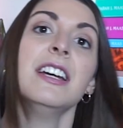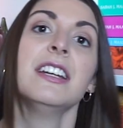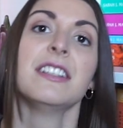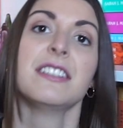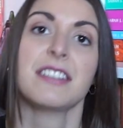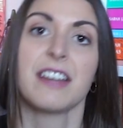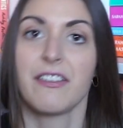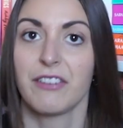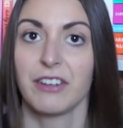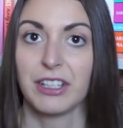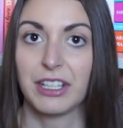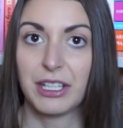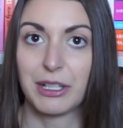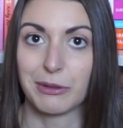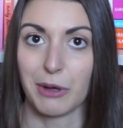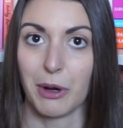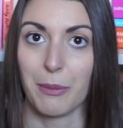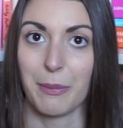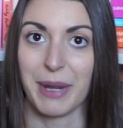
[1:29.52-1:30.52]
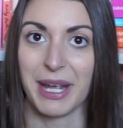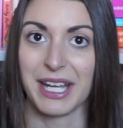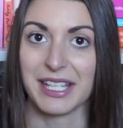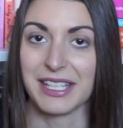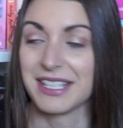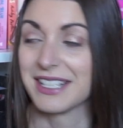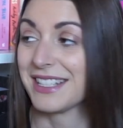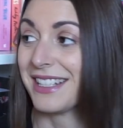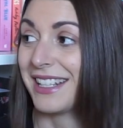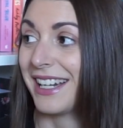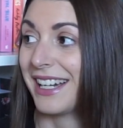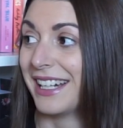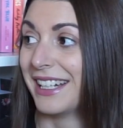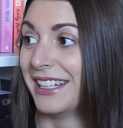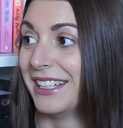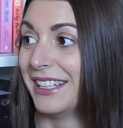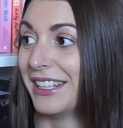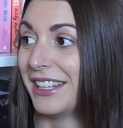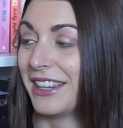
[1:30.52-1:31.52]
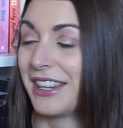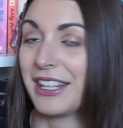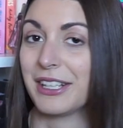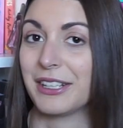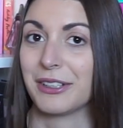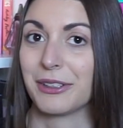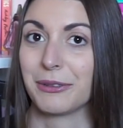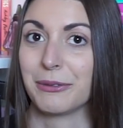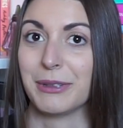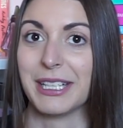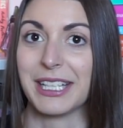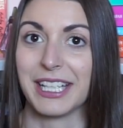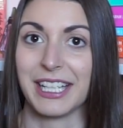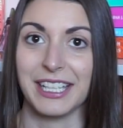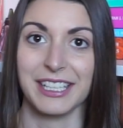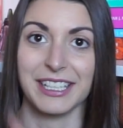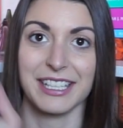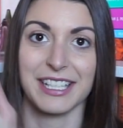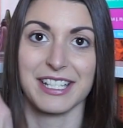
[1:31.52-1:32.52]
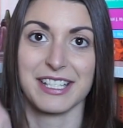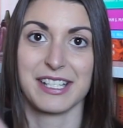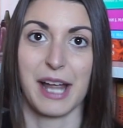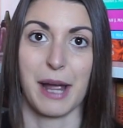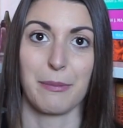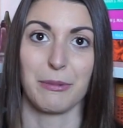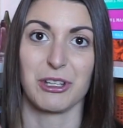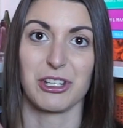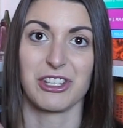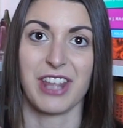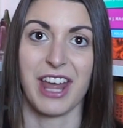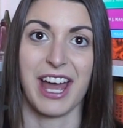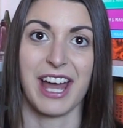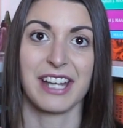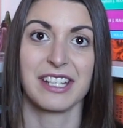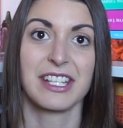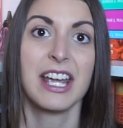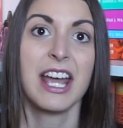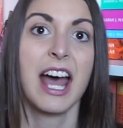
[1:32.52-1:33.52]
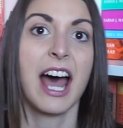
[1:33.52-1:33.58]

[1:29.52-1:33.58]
Definitely a romance. I think we can establish that.